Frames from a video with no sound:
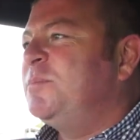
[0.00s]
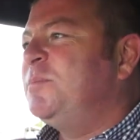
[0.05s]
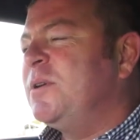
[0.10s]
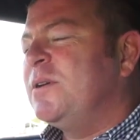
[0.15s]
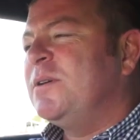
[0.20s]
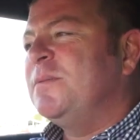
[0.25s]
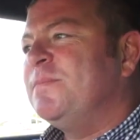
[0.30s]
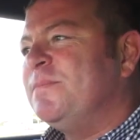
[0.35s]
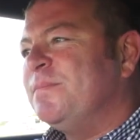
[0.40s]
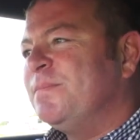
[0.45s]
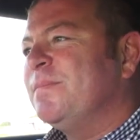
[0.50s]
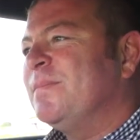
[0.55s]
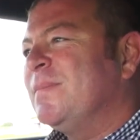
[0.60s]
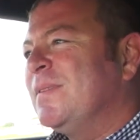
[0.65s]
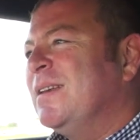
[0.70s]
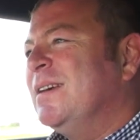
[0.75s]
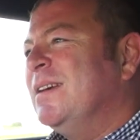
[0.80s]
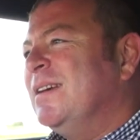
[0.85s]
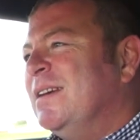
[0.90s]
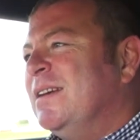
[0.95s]
But
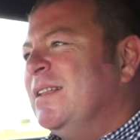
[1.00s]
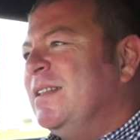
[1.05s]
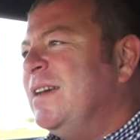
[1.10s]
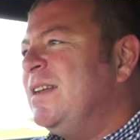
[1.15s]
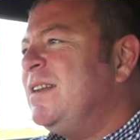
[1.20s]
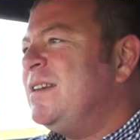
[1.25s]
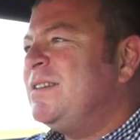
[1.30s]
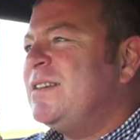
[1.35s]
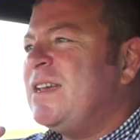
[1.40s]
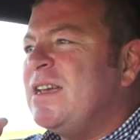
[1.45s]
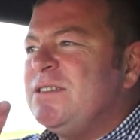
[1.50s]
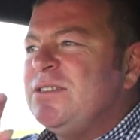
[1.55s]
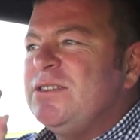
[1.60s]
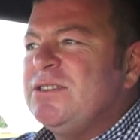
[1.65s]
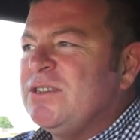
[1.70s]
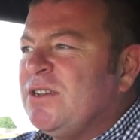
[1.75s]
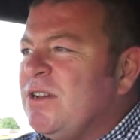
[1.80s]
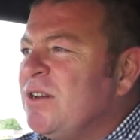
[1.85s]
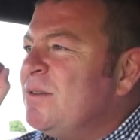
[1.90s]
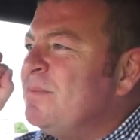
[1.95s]
the NSX
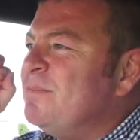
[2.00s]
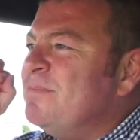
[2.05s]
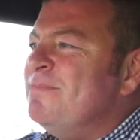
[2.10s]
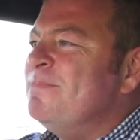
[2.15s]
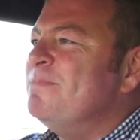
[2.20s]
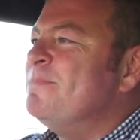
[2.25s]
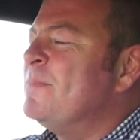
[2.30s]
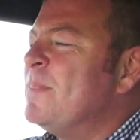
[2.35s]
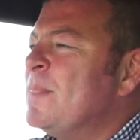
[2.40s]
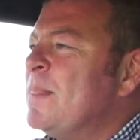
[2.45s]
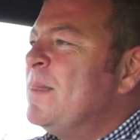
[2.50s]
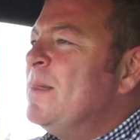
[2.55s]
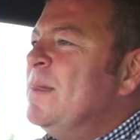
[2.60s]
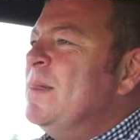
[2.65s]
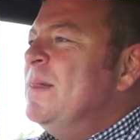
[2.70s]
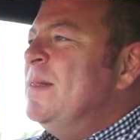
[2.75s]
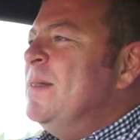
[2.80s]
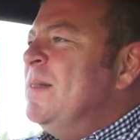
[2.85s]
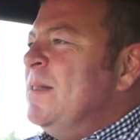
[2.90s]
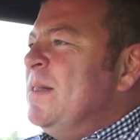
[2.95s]
just kind of
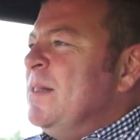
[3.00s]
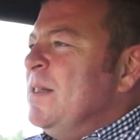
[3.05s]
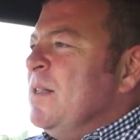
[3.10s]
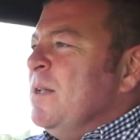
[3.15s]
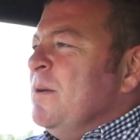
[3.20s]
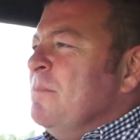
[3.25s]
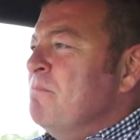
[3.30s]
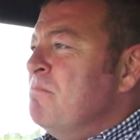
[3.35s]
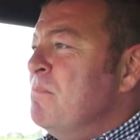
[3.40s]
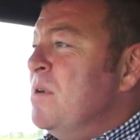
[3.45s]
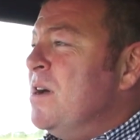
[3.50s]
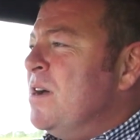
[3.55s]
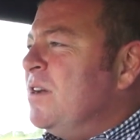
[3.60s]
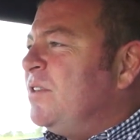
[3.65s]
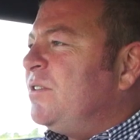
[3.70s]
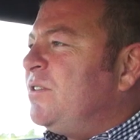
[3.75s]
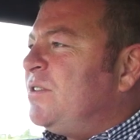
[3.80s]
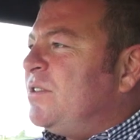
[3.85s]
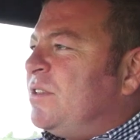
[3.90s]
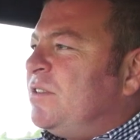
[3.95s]

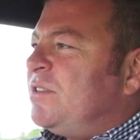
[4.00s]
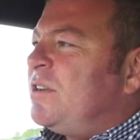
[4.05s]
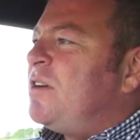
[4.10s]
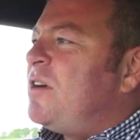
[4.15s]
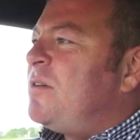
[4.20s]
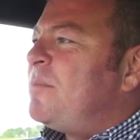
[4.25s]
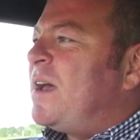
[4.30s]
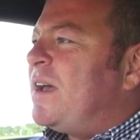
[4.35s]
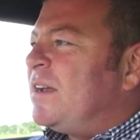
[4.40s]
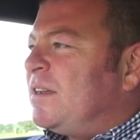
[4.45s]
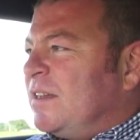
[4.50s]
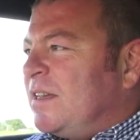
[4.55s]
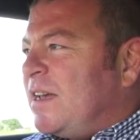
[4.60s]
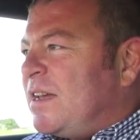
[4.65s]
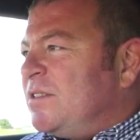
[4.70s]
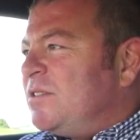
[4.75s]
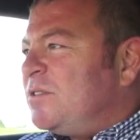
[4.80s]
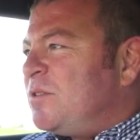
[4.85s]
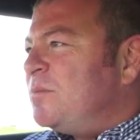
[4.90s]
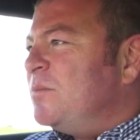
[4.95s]
murders the tarmac and
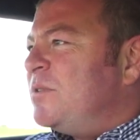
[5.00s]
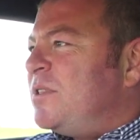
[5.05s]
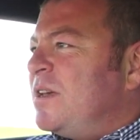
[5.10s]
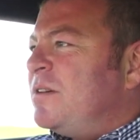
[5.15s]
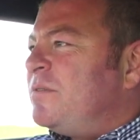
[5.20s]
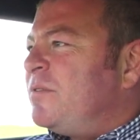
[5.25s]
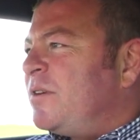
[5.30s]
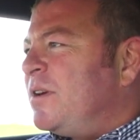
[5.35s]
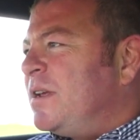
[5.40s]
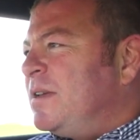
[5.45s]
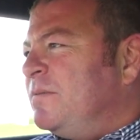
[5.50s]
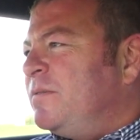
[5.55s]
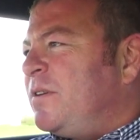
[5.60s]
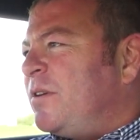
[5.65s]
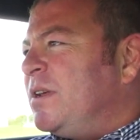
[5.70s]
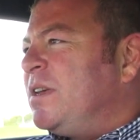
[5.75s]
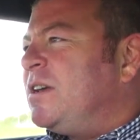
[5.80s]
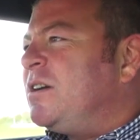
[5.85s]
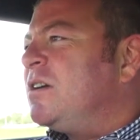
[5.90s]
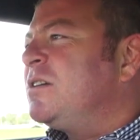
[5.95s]
gets on with it very,
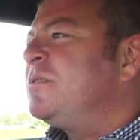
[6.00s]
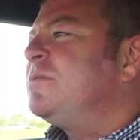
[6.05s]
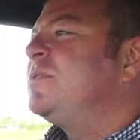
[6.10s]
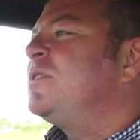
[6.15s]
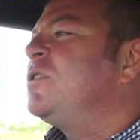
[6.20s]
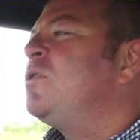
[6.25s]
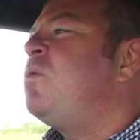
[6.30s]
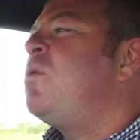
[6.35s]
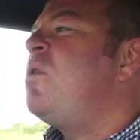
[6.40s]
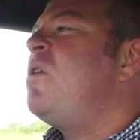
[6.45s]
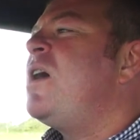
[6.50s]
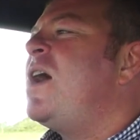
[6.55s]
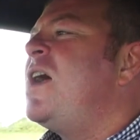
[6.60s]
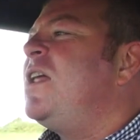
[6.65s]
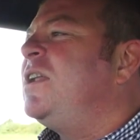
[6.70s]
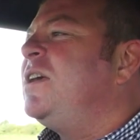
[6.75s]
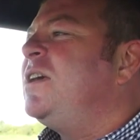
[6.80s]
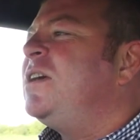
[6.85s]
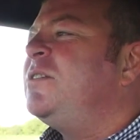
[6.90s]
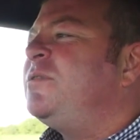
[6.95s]
very kind of
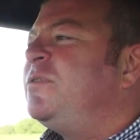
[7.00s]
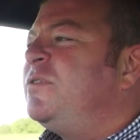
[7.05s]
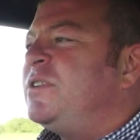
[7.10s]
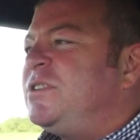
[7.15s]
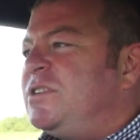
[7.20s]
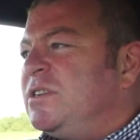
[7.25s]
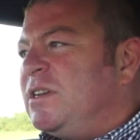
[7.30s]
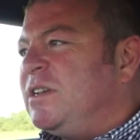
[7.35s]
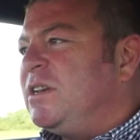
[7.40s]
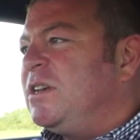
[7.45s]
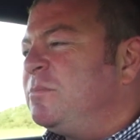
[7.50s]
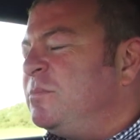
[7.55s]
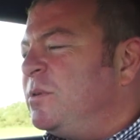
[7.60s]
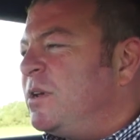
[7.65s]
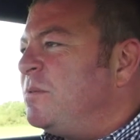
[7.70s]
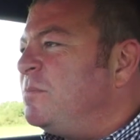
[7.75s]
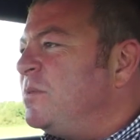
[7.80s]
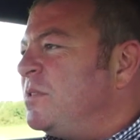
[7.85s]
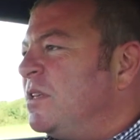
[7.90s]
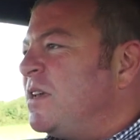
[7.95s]
quietly and efficiently
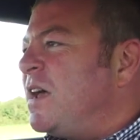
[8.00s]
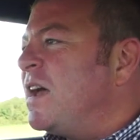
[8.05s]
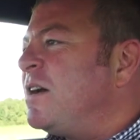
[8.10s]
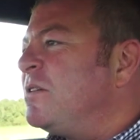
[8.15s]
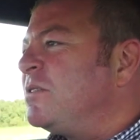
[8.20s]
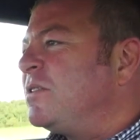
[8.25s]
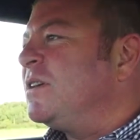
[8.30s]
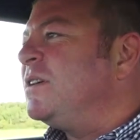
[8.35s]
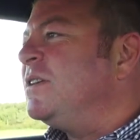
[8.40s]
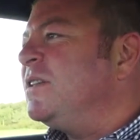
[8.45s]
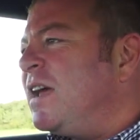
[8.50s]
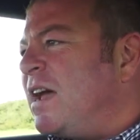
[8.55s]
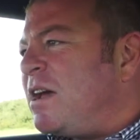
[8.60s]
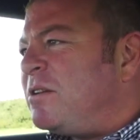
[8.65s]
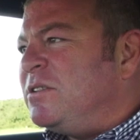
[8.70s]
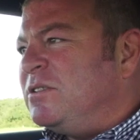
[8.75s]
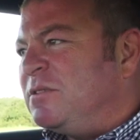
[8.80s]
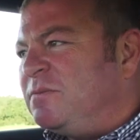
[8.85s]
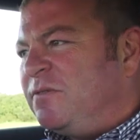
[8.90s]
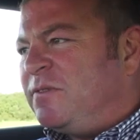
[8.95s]
compared with the Audi. The
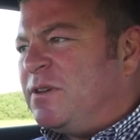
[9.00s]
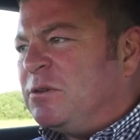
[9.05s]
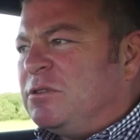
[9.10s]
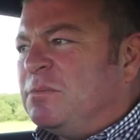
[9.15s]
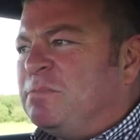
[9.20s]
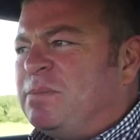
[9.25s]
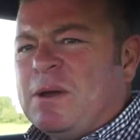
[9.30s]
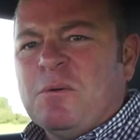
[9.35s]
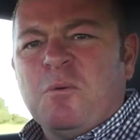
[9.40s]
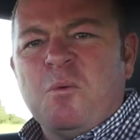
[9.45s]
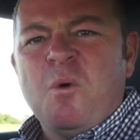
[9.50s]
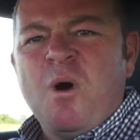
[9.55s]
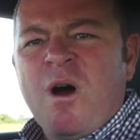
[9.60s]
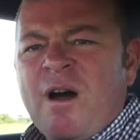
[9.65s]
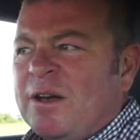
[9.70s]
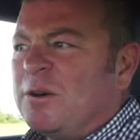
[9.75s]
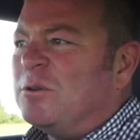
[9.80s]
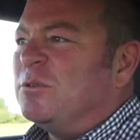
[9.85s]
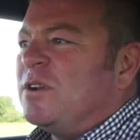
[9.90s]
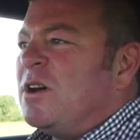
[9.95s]
Audi feels a bit
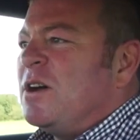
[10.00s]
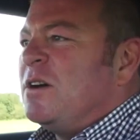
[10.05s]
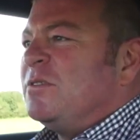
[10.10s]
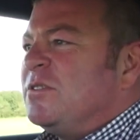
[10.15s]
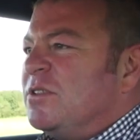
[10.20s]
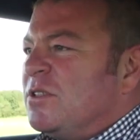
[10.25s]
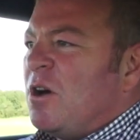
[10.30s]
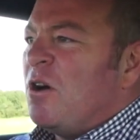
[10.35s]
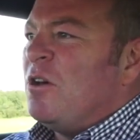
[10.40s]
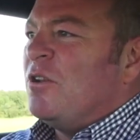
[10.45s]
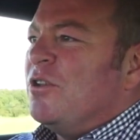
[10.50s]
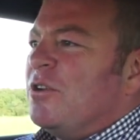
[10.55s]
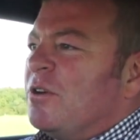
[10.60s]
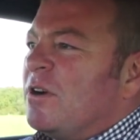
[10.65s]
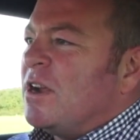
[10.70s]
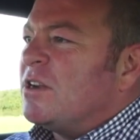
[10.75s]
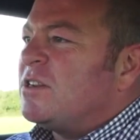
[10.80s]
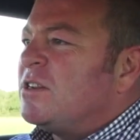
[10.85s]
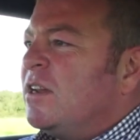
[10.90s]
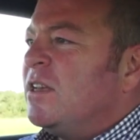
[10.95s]
wild after the Honda
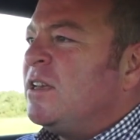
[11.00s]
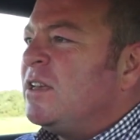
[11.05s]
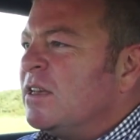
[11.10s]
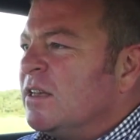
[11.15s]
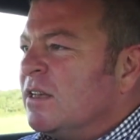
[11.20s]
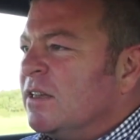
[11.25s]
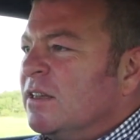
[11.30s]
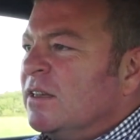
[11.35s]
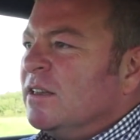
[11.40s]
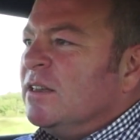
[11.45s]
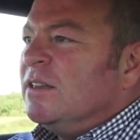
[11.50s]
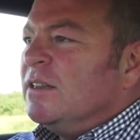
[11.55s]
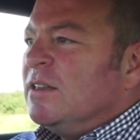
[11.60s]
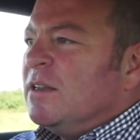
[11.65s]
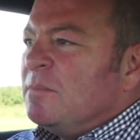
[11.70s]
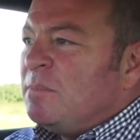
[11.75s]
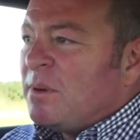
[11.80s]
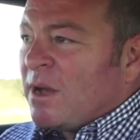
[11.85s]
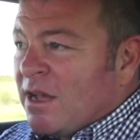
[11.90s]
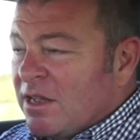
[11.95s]
actually,
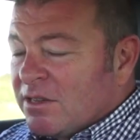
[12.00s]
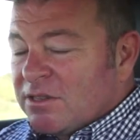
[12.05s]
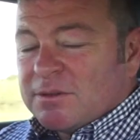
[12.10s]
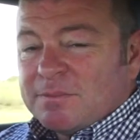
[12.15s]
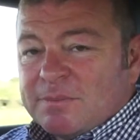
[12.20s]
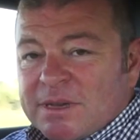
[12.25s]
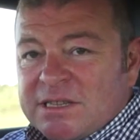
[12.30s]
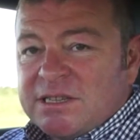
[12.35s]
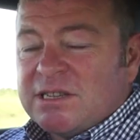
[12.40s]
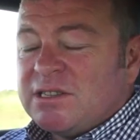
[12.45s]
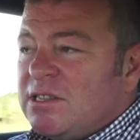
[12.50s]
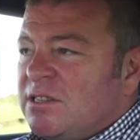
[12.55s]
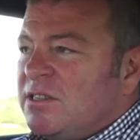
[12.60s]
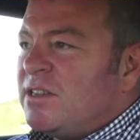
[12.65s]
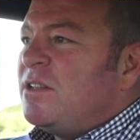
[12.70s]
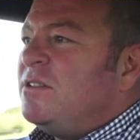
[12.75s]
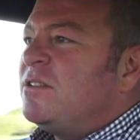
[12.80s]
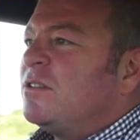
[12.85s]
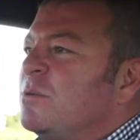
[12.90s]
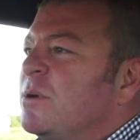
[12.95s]
but it is
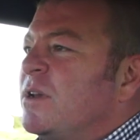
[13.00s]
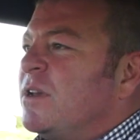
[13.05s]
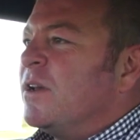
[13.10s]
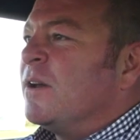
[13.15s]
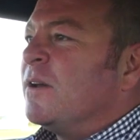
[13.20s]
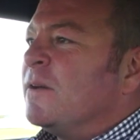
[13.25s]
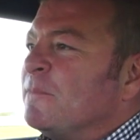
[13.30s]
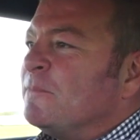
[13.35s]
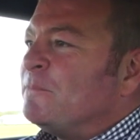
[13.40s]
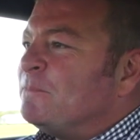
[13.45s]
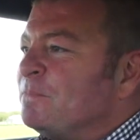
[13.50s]
1/10 quicker.